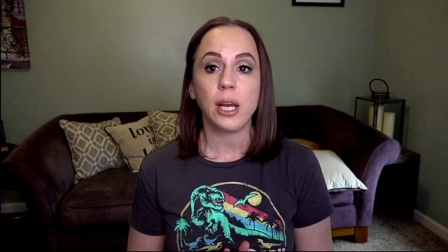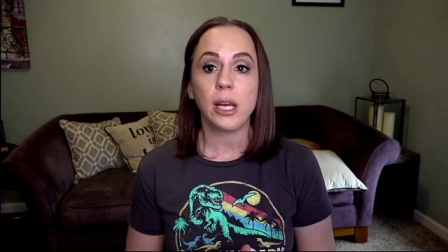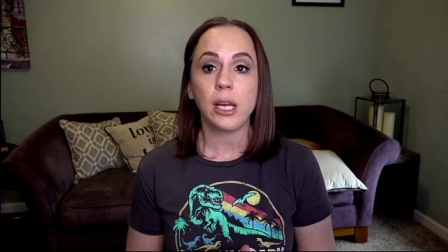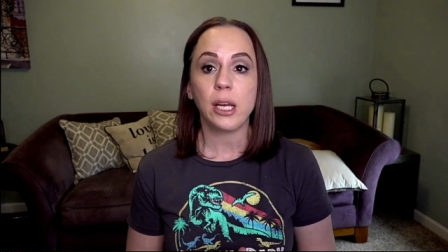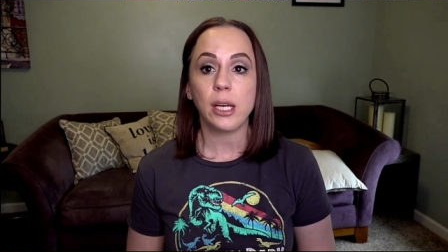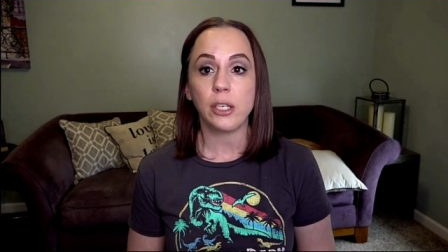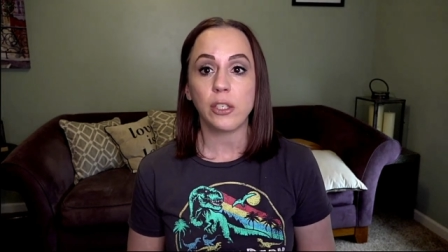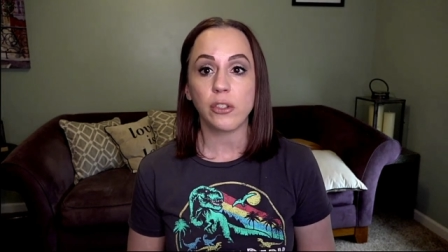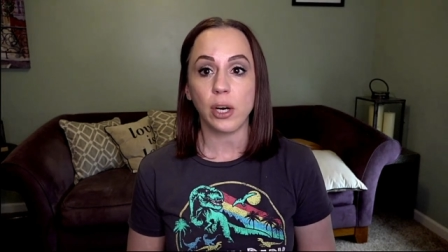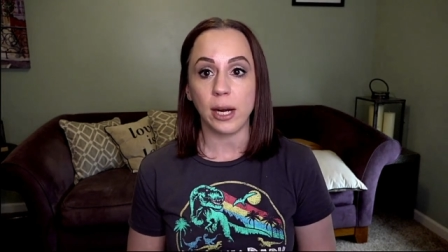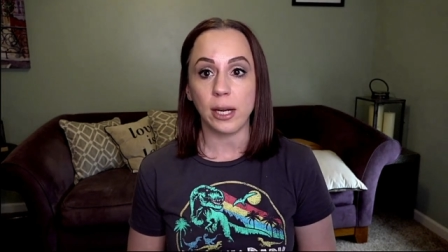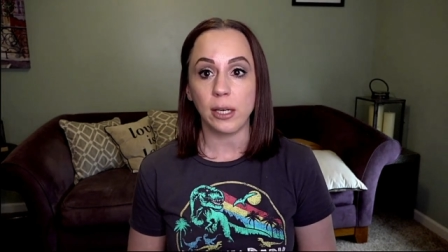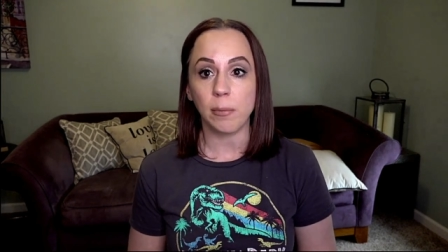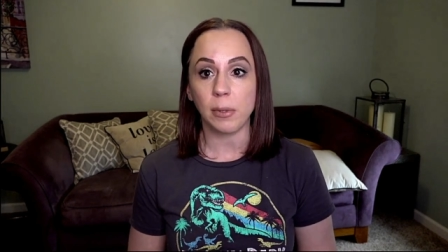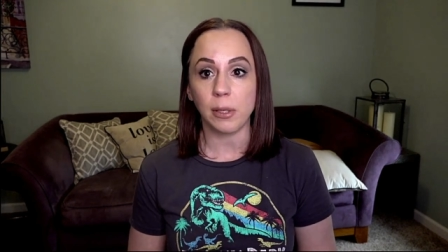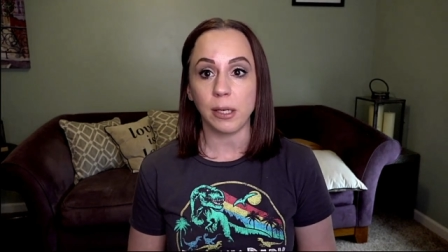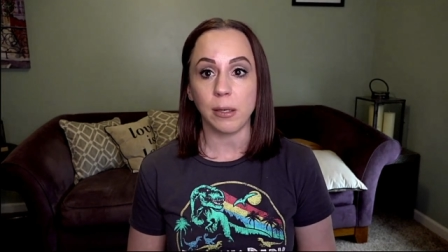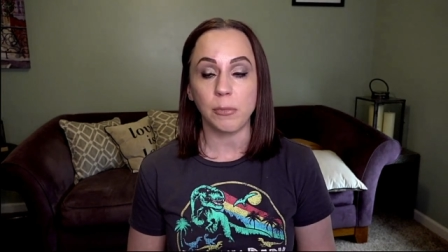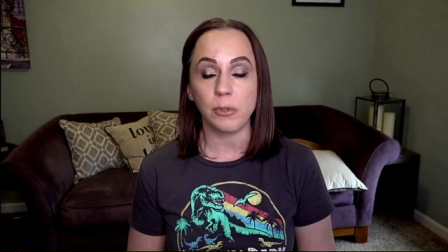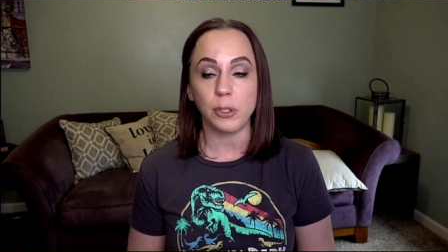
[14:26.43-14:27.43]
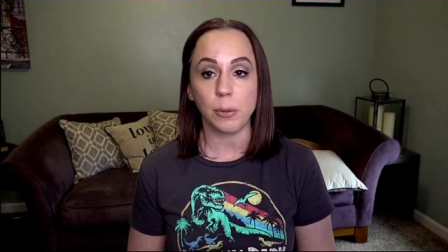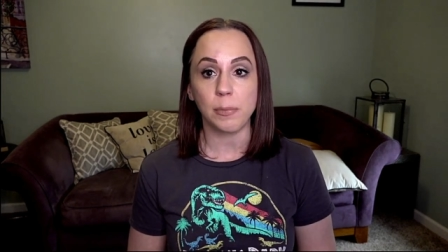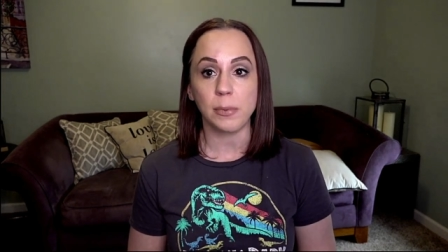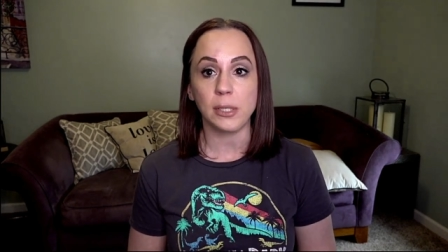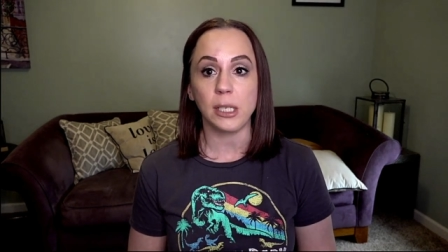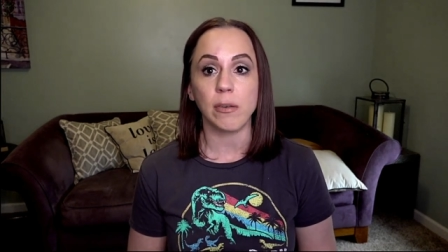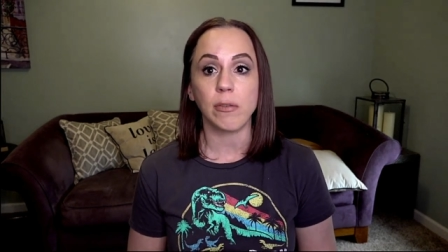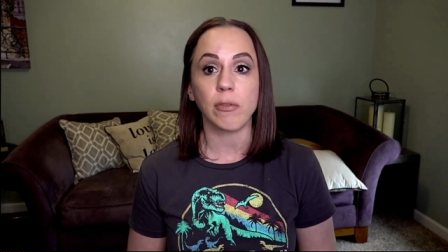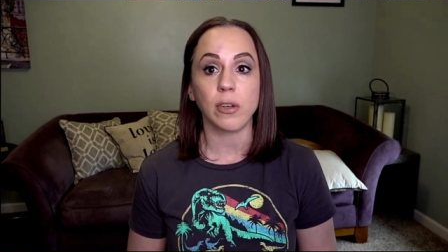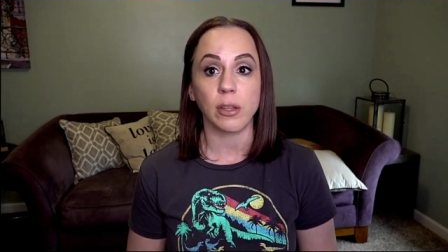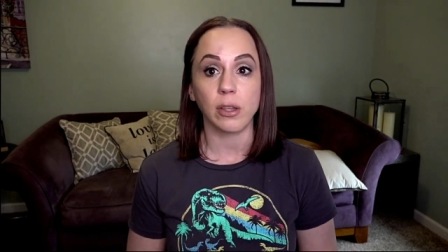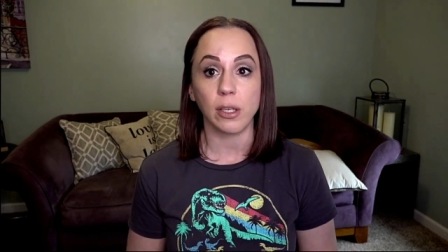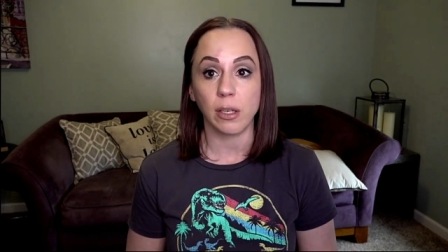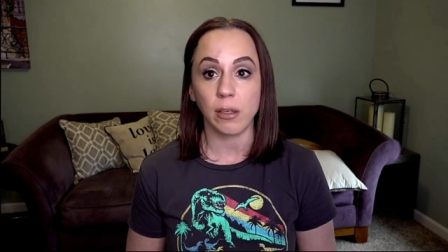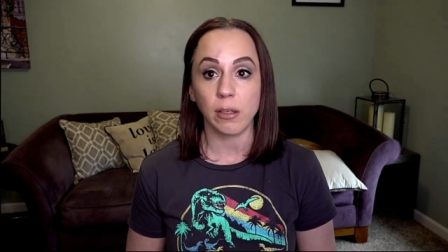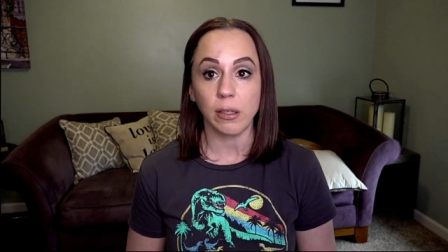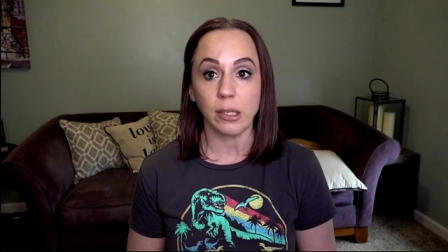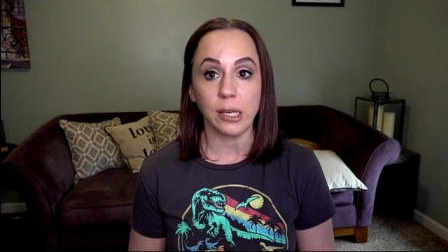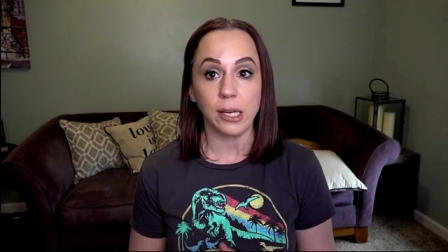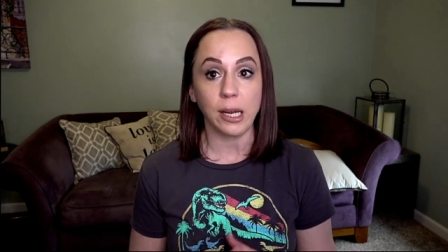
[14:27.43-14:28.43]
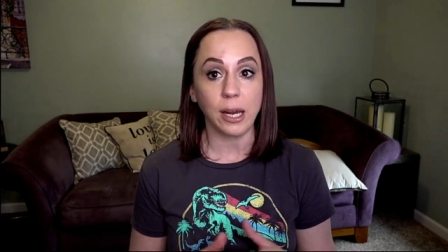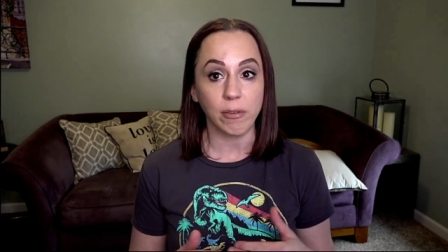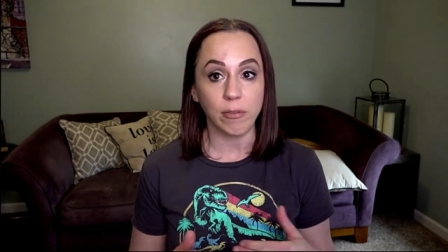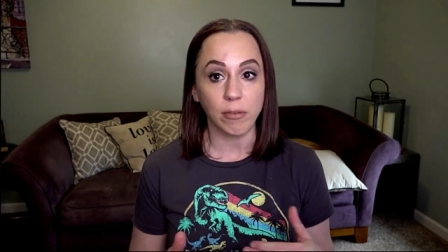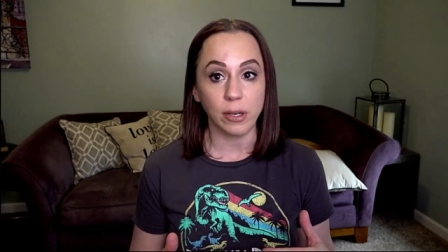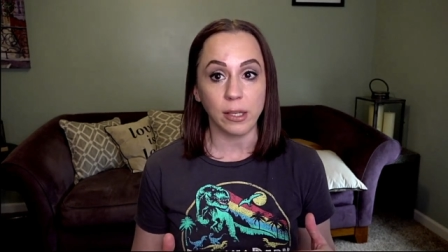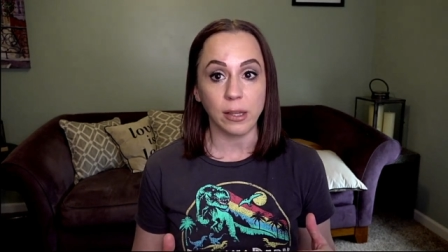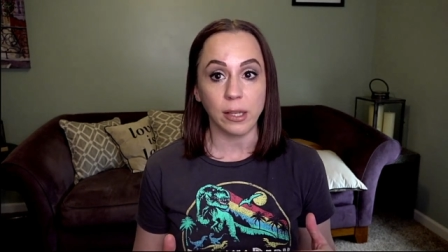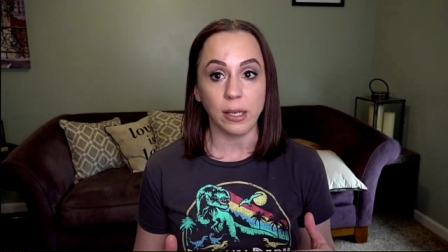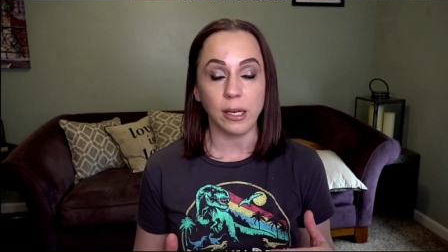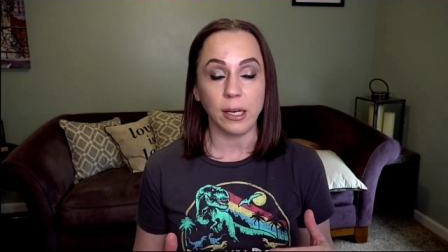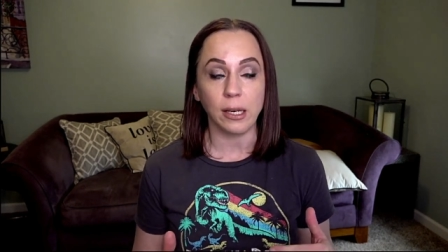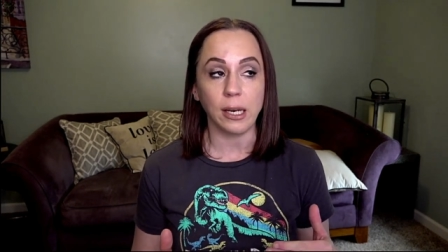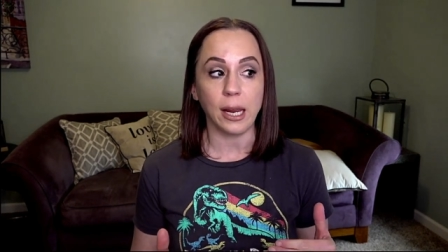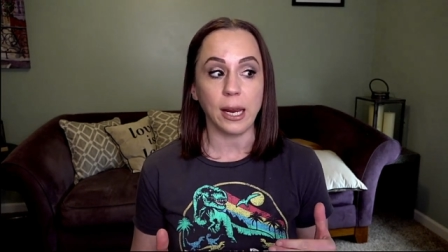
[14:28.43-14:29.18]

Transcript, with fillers: He tried to blame Gypsy for literally everything.